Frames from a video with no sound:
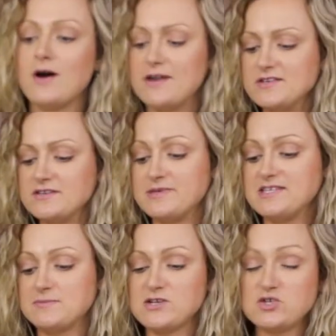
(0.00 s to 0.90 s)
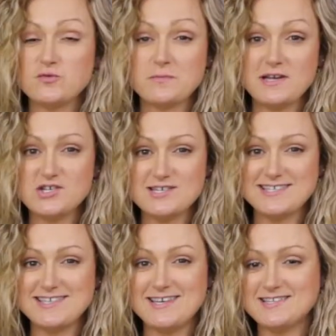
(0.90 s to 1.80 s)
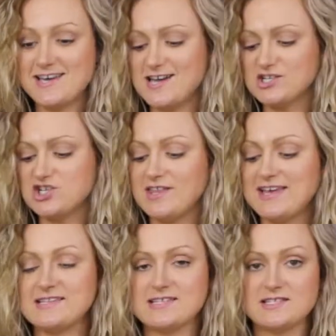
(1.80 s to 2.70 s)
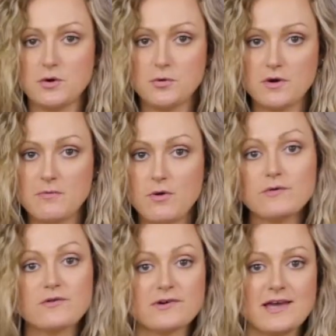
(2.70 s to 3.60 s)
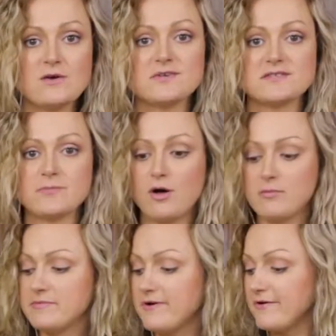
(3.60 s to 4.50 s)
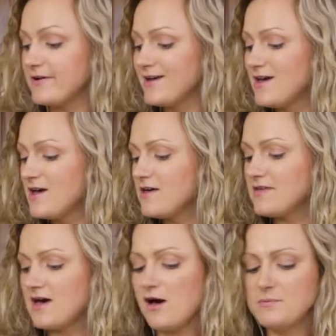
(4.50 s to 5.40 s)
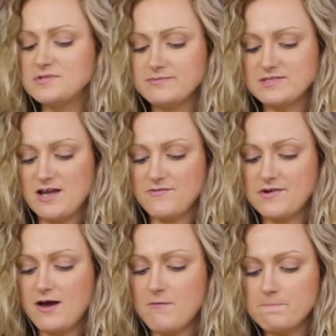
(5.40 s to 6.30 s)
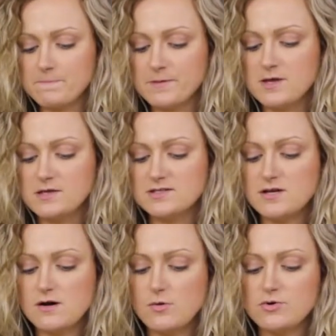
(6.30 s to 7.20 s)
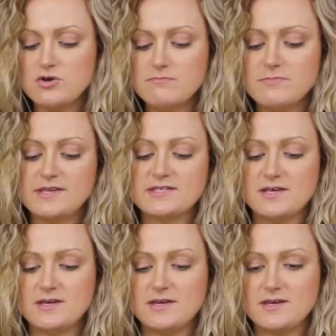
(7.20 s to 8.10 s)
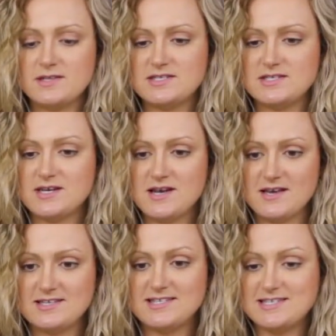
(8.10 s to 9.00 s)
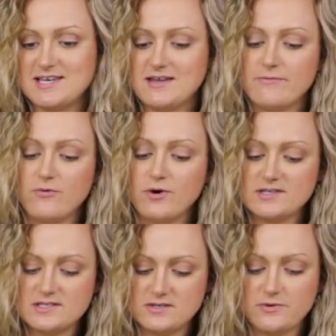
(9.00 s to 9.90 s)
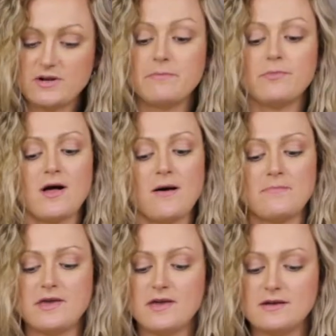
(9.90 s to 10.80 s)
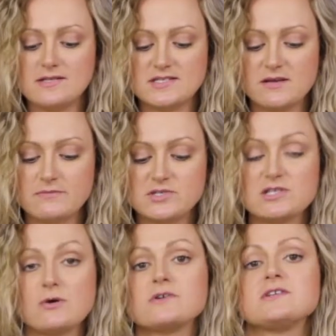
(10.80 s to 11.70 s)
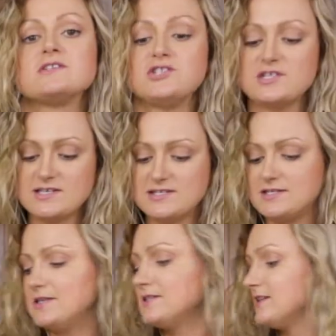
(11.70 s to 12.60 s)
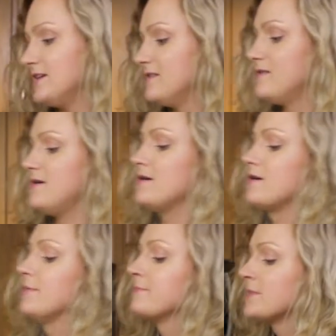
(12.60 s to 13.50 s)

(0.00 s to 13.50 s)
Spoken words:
I do something special with my chia seeds. I actually like to soak them overnight with some almond milk. That helps them soften up. So when you mix it, it's nice and moist. So we're going to plop in some soaked chia seeds in there.